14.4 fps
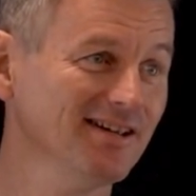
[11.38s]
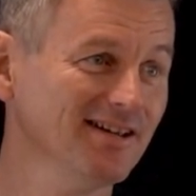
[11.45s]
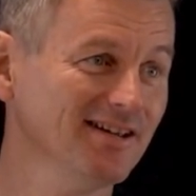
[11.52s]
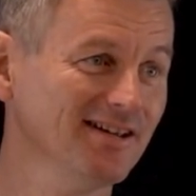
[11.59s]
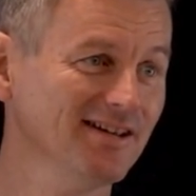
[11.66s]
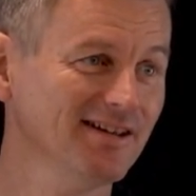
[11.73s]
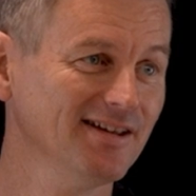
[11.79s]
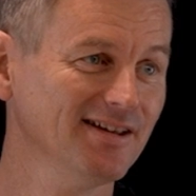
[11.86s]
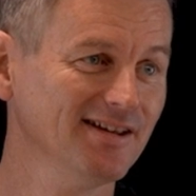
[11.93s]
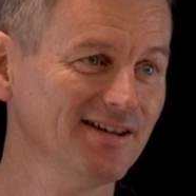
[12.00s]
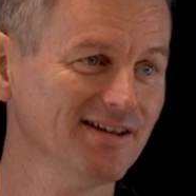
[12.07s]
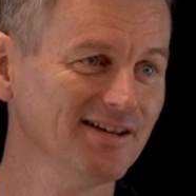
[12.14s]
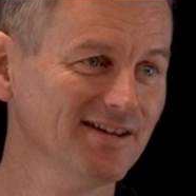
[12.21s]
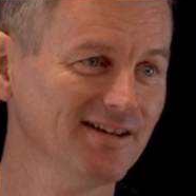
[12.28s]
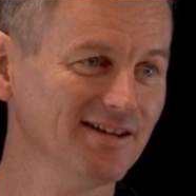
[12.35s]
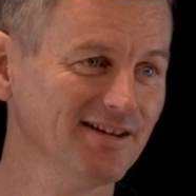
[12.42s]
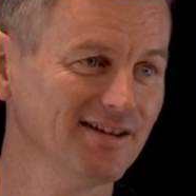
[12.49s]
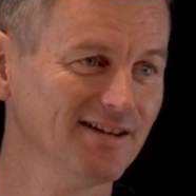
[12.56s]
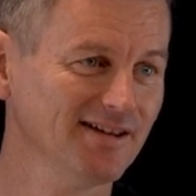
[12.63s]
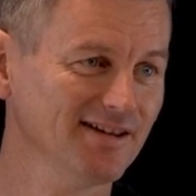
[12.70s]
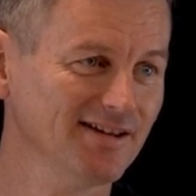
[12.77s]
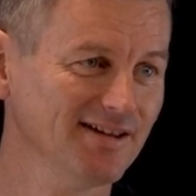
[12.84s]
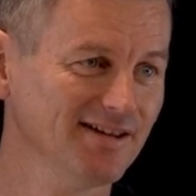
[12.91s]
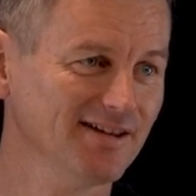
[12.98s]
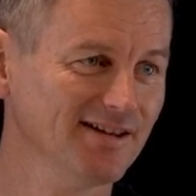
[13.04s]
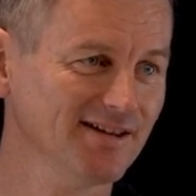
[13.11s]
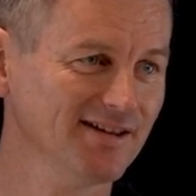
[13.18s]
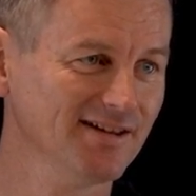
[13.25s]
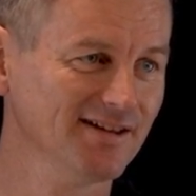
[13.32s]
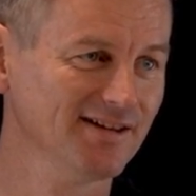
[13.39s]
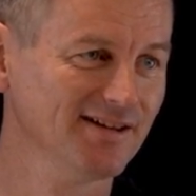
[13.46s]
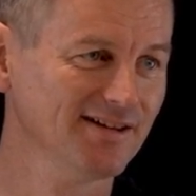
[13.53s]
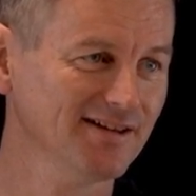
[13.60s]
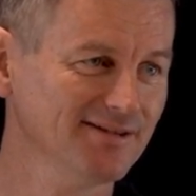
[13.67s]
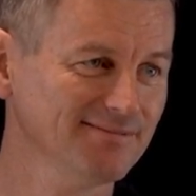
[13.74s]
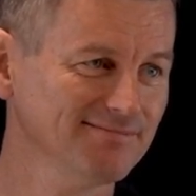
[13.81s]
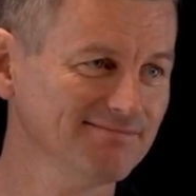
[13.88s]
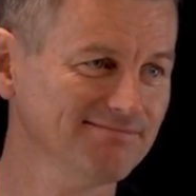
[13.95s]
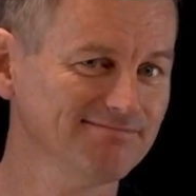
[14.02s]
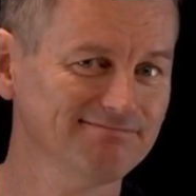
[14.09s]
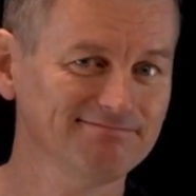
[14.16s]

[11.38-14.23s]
(silence)